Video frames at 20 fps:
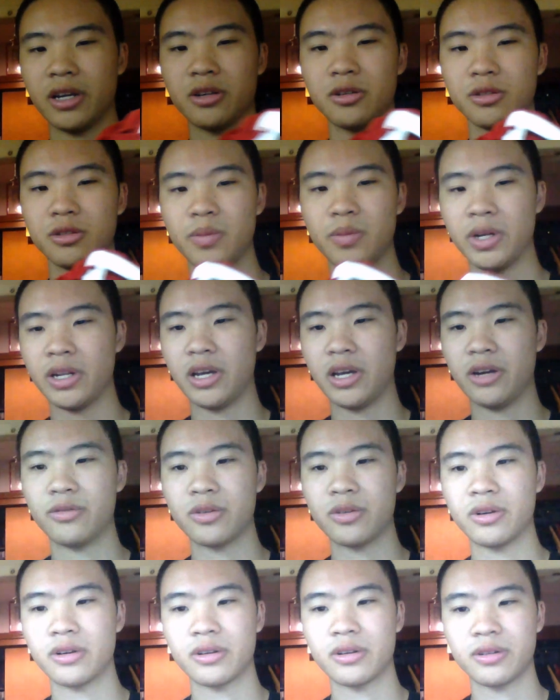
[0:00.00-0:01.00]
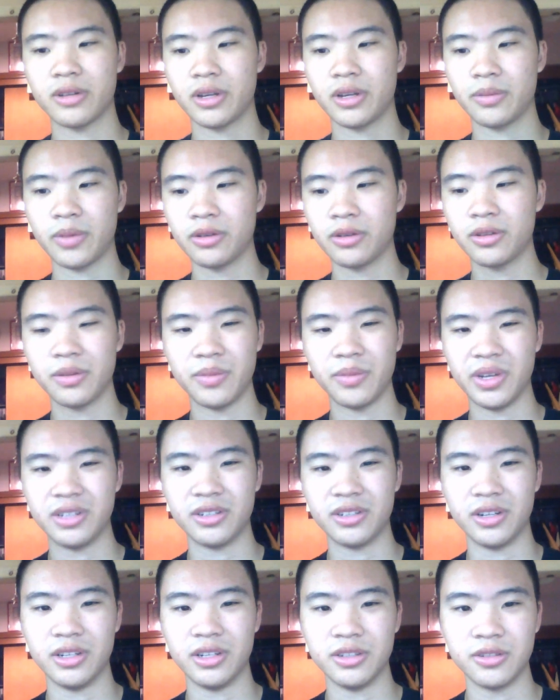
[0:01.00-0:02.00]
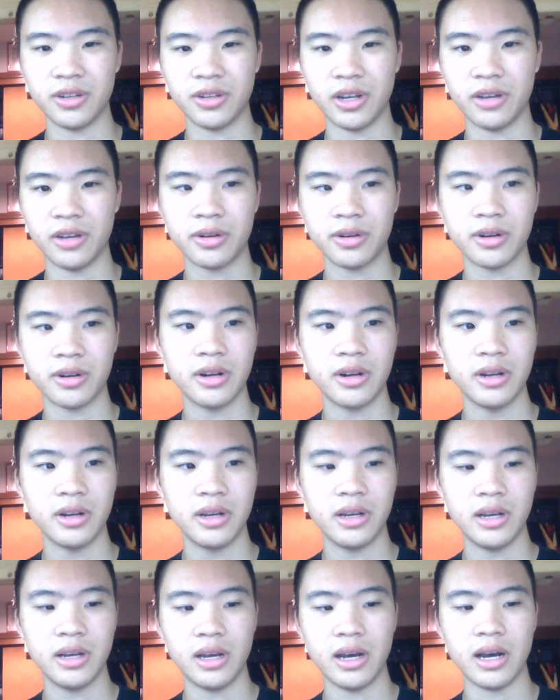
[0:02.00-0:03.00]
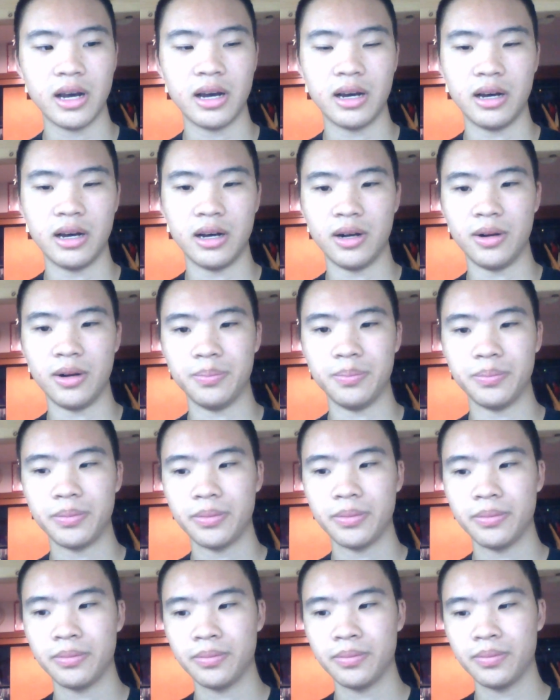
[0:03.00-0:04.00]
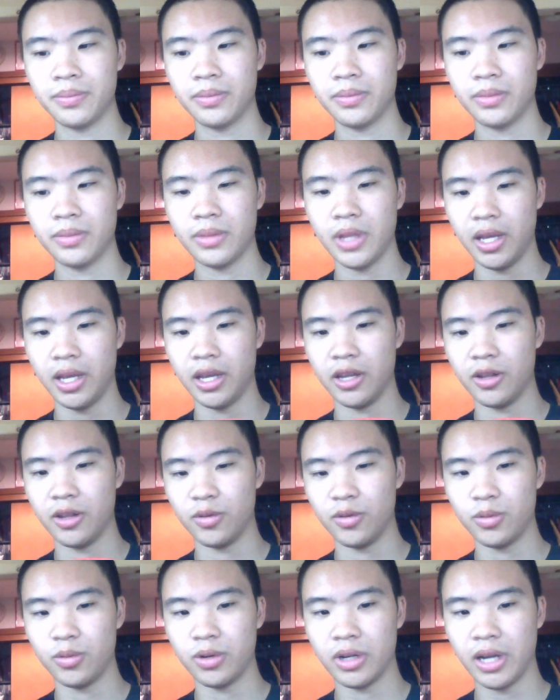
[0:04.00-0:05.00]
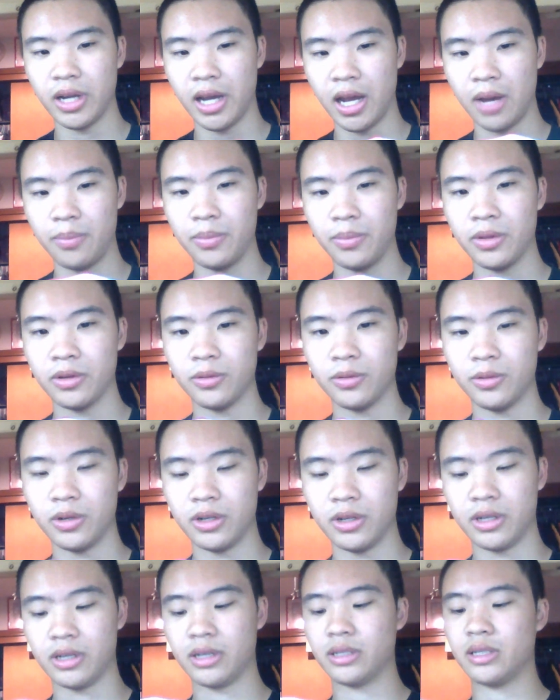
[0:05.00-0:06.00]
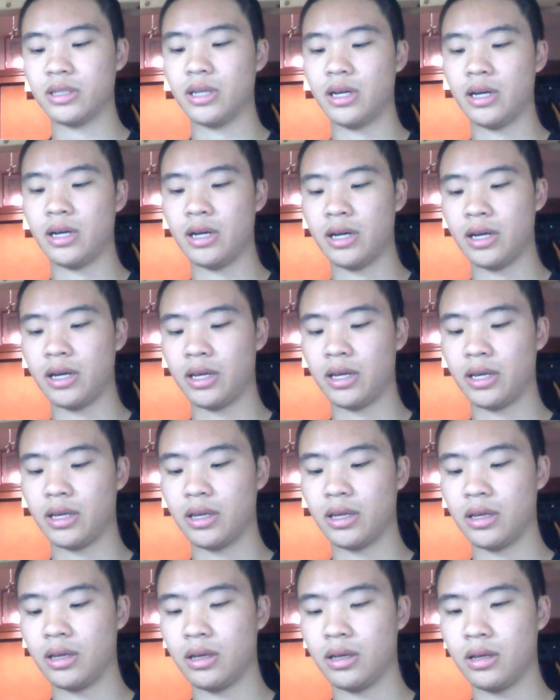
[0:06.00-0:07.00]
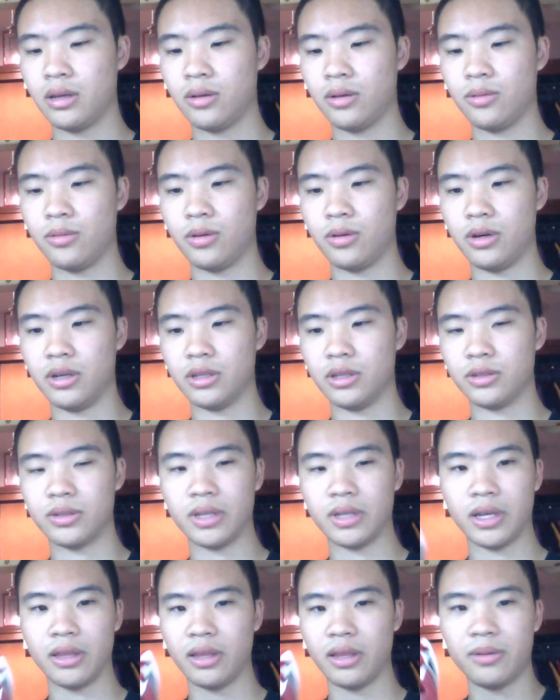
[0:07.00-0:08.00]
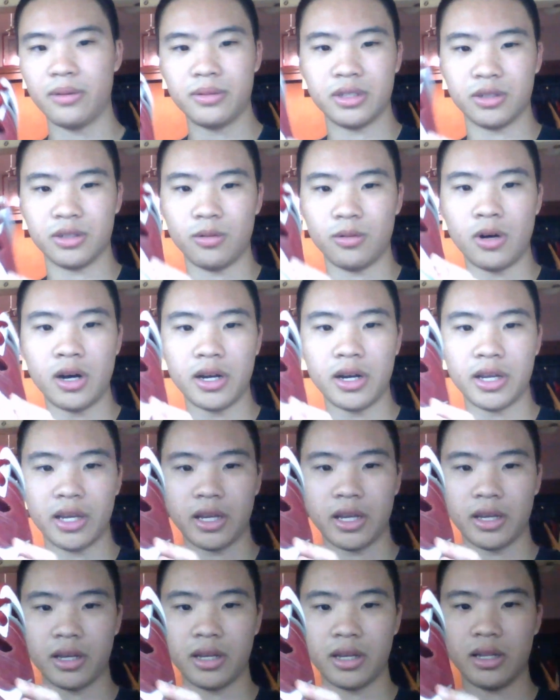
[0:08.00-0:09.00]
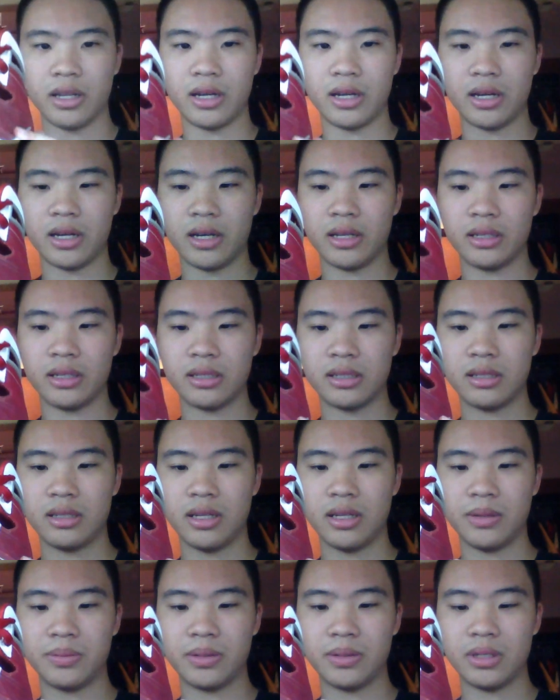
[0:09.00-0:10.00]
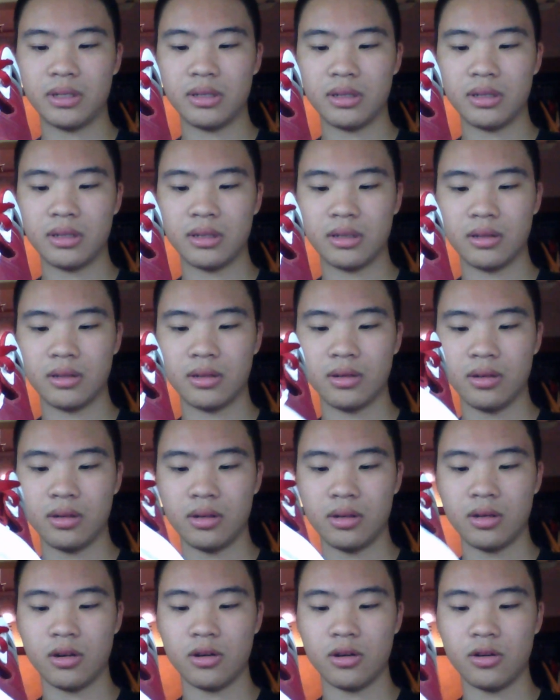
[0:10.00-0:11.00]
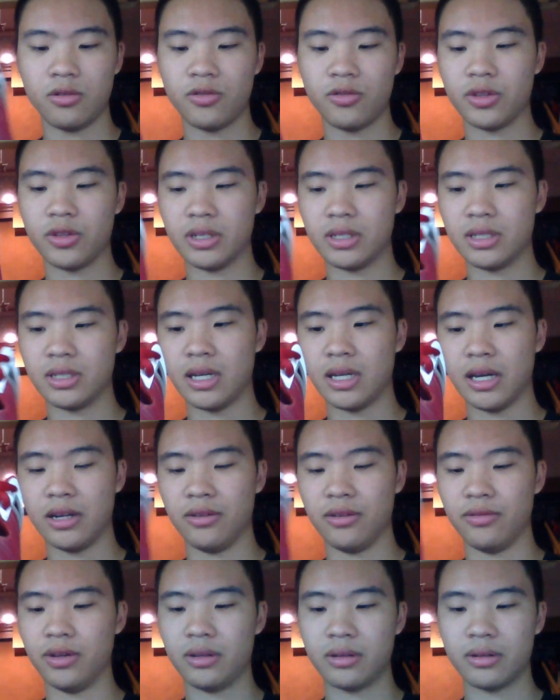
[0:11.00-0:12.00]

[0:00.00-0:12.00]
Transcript: sprain ever, like my only major injury ever. And what happened was I was just walking, and I slipped over the side of it.